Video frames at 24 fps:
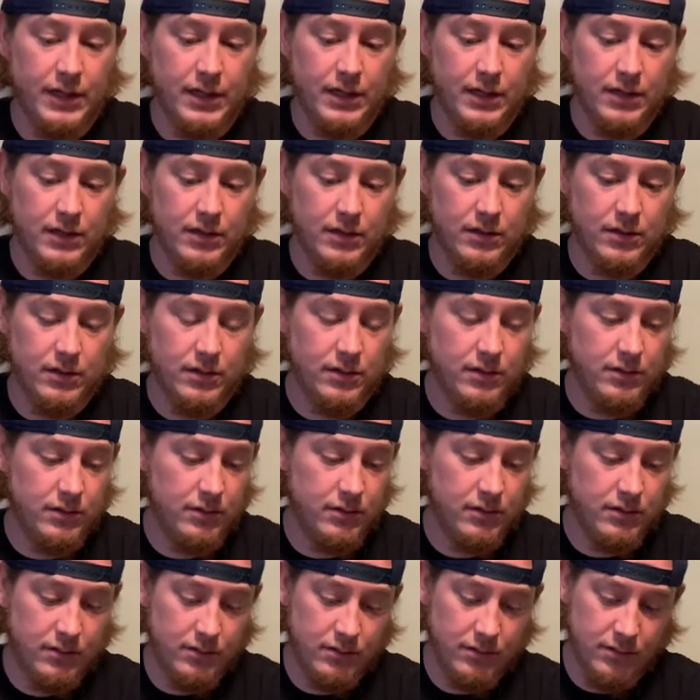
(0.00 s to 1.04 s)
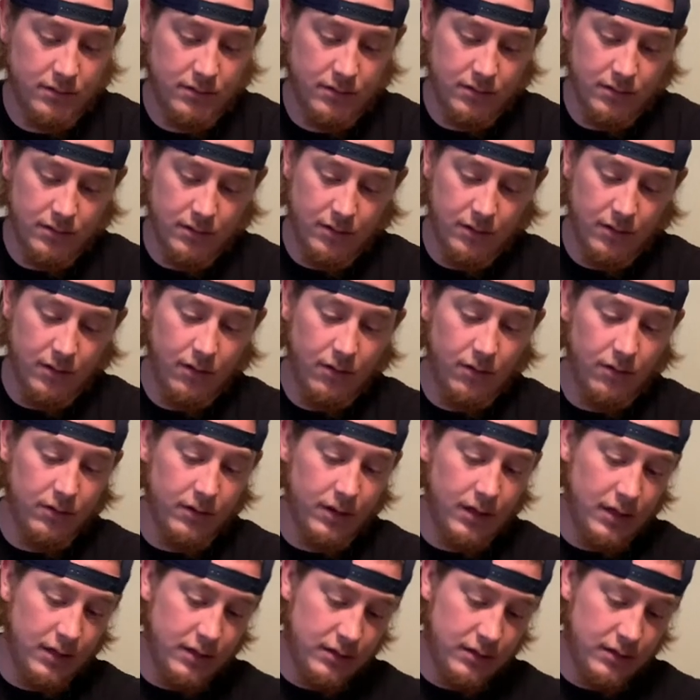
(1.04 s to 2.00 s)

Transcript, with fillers: it? Probably. Hold on.